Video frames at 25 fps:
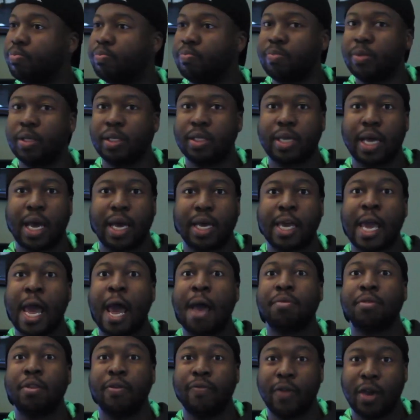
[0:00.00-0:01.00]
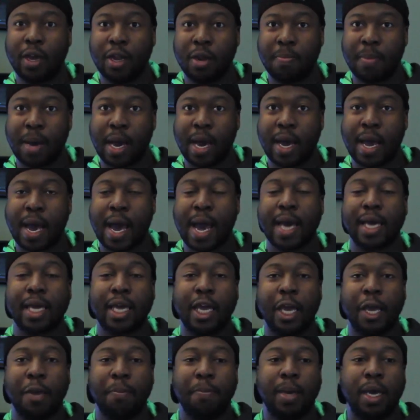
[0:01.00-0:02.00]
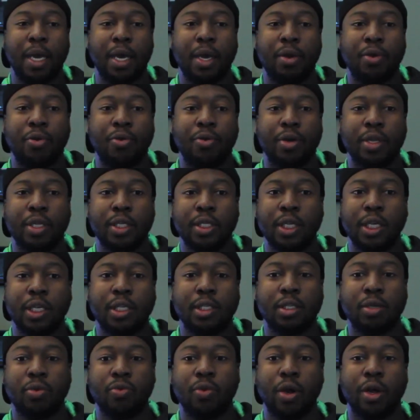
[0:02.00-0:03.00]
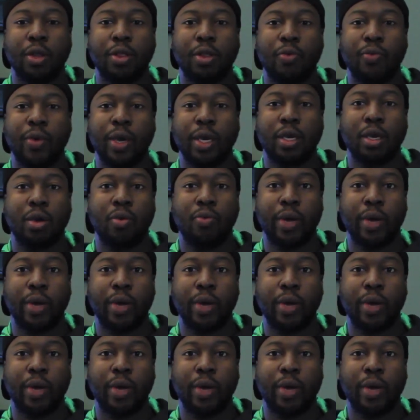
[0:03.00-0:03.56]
just got captivated by it. I came in on the season where the Wicked